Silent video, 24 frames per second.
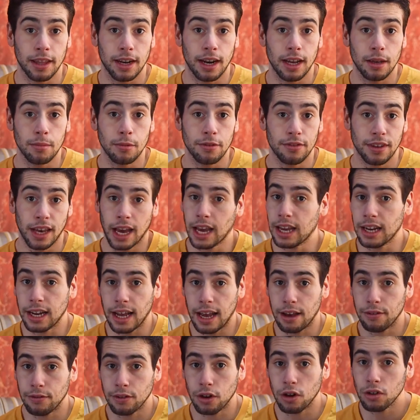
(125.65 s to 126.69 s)
by the name of
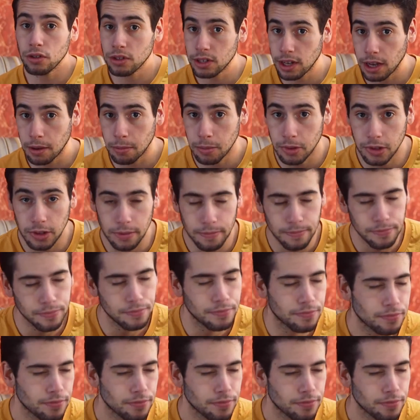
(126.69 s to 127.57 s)
Canon Concept.